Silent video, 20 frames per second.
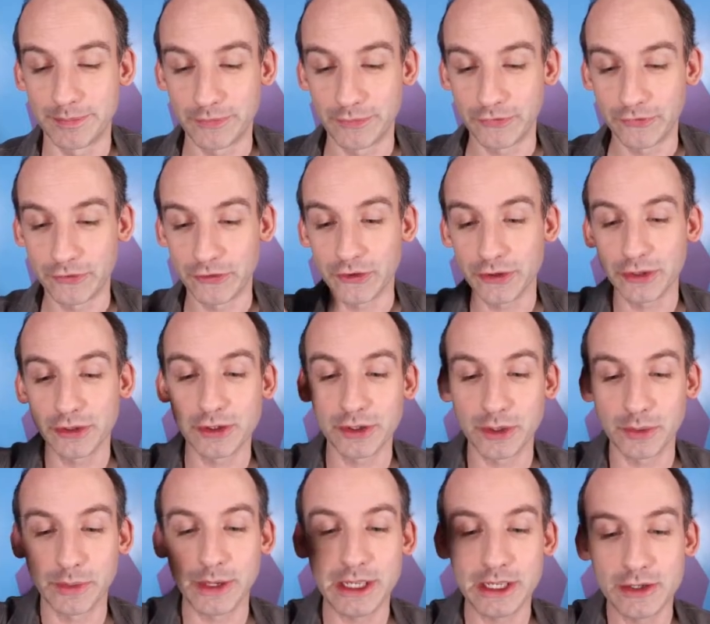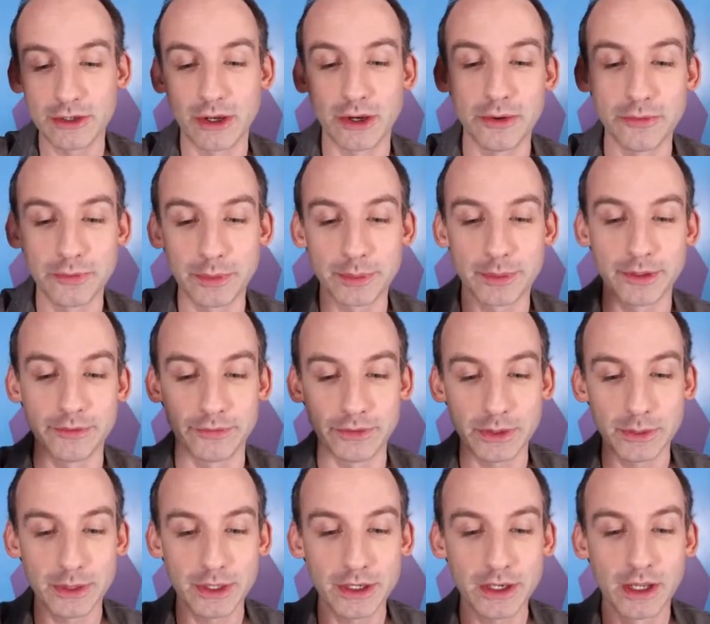further away you go from the
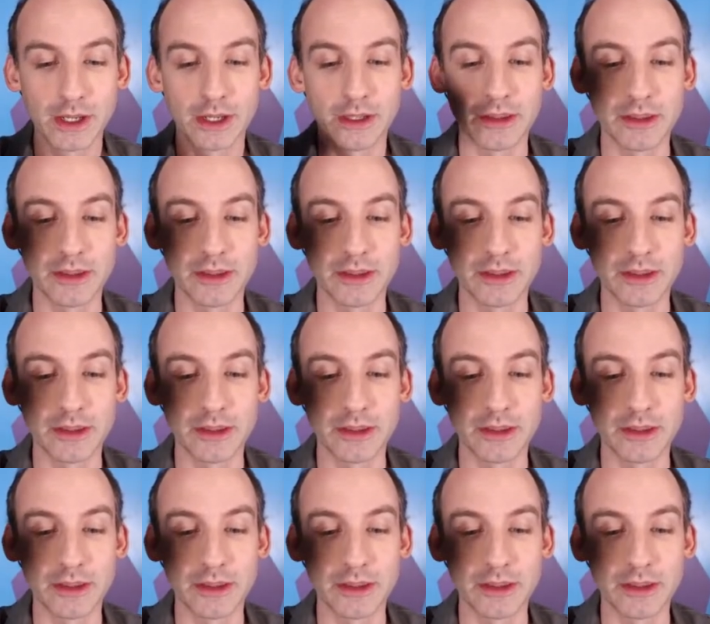viewer,